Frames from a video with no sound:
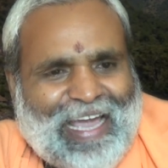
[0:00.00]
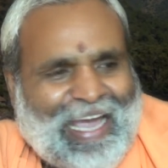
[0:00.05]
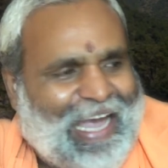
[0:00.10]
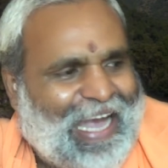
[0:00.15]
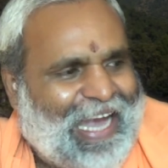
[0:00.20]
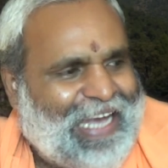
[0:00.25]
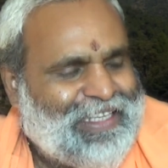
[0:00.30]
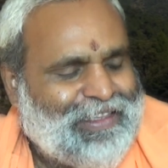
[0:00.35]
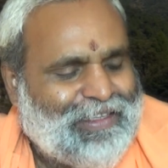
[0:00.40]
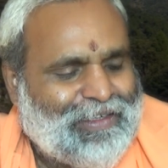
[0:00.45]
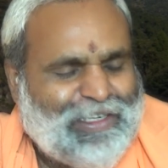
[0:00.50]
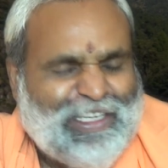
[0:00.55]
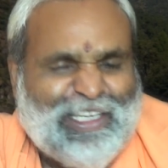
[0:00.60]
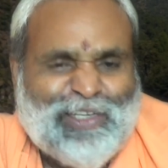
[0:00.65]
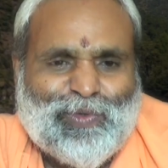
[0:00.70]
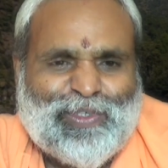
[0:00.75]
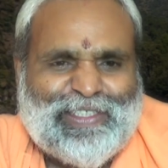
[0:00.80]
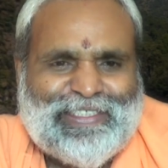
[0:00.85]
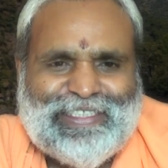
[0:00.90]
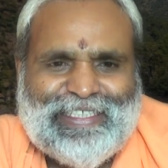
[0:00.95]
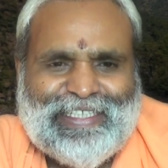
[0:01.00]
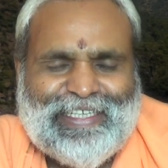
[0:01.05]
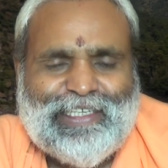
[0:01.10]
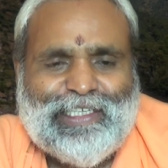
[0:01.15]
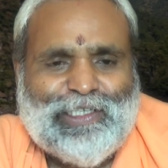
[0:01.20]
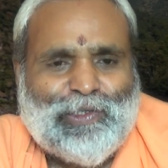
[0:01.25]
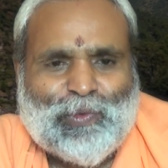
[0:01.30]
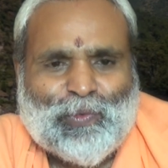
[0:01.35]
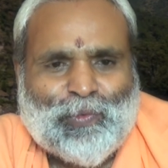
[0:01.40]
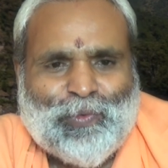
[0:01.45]
either you will see
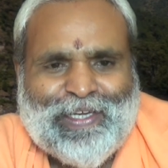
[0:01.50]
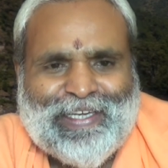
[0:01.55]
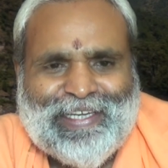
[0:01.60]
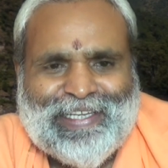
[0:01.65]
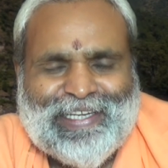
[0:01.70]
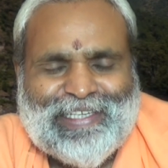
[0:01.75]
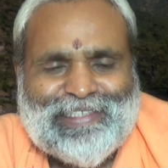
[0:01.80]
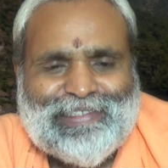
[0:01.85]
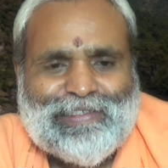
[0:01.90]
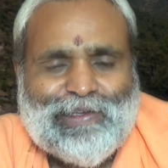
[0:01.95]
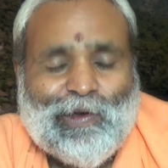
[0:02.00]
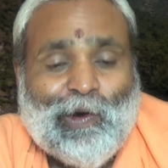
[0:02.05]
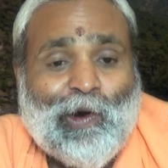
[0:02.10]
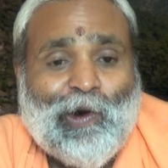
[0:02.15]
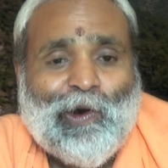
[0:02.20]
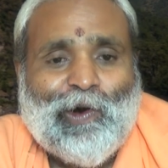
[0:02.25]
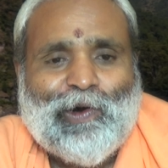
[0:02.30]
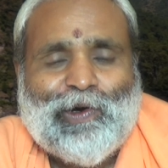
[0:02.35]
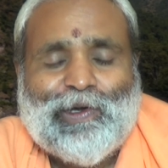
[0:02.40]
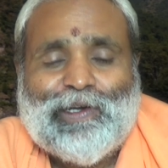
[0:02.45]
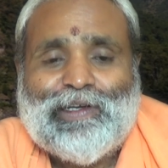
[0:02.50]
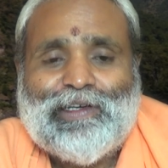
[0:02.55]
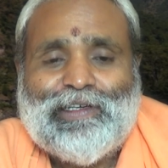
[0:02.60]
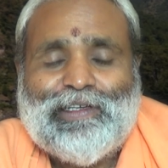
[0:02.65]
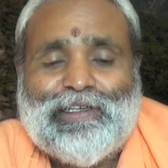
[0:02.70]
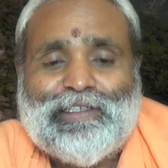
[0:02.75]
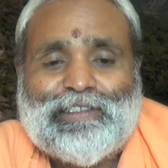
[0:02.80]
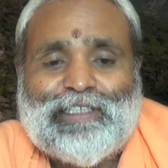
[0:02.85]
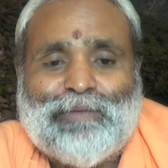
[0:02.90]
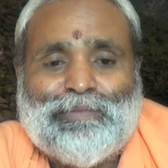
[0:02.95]
your weakness or
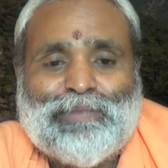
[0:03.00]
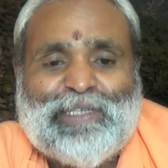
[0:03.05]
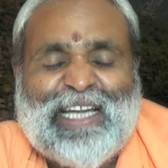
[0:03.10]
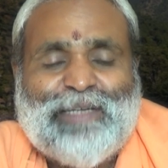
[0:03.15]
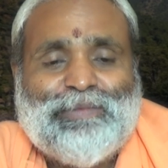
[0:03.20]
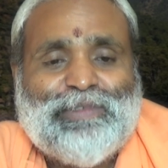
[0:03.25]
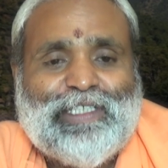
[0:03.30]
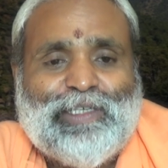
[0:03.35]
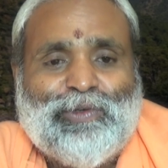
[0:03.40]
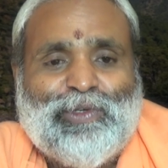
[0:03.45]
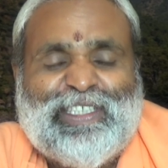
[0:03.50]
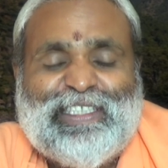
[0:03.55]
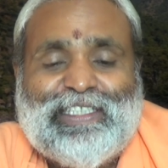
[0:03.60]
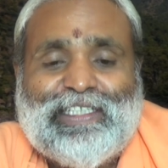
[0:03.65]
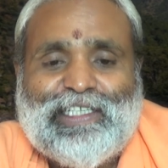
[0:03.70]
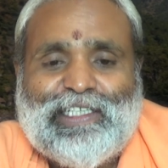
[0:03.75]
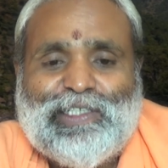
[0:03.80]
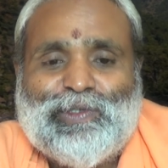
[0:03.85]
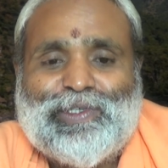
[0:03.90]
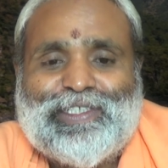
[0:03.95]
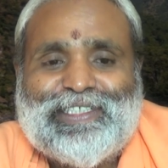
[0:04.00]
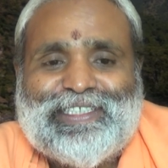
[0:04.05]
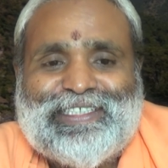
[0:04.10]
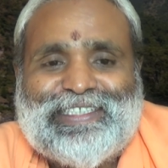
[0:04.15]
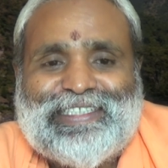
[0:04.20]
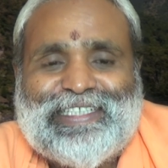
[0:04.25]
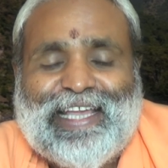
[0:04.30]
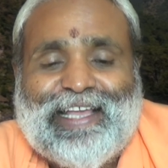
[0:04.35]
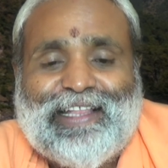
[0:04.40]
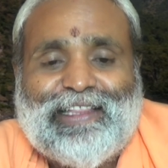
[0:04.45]
sometimes you will see your
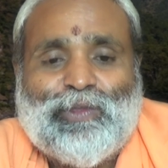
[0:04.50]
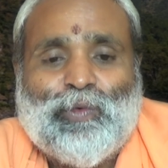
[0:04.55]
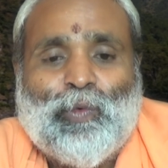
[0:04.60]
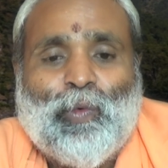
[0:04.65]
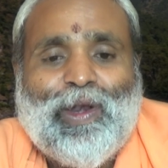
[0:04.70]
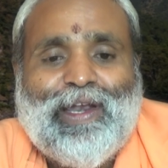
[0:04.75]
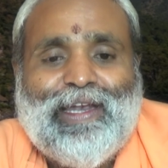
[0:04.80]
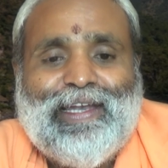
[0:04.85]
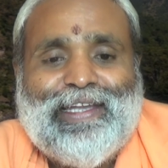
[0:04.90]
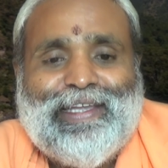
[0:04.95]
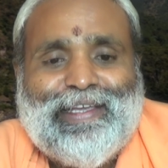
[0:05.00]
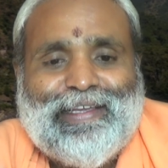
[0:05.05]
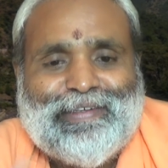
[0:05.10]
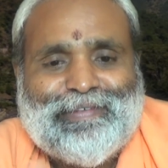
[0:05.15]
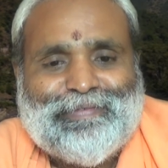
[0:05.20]
strength only.